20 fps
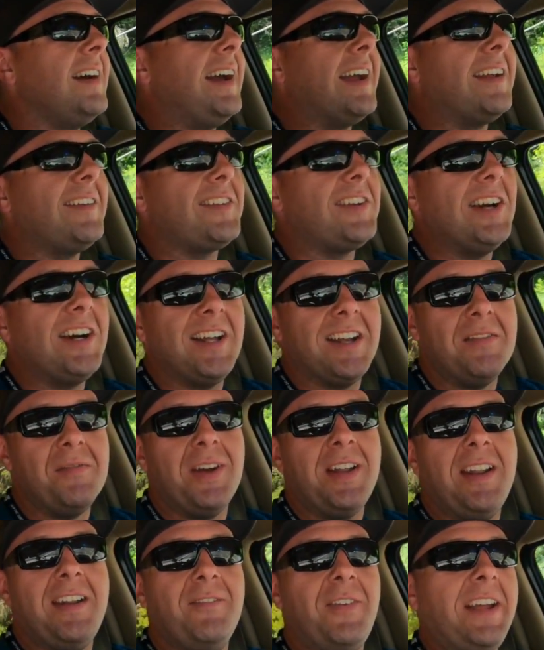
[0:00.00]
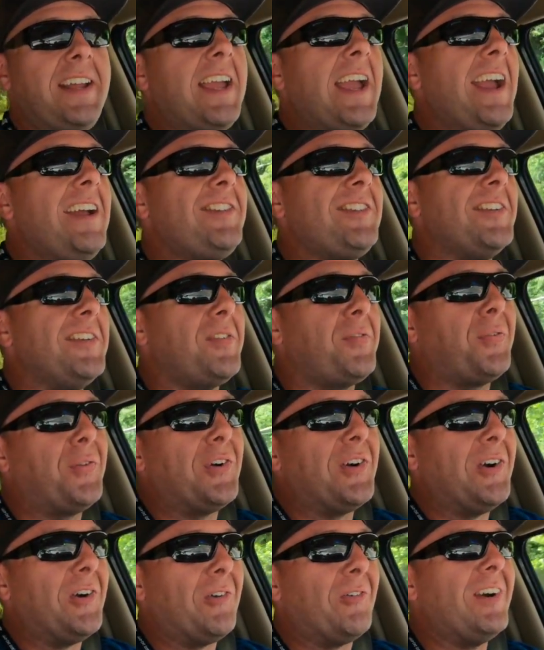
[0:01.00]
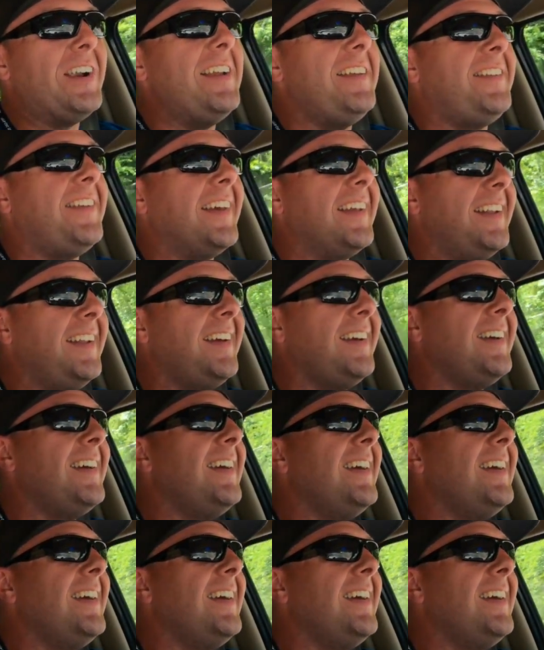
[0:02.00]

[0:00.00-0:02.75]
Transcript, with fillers: I guess God invented vacations for a reason.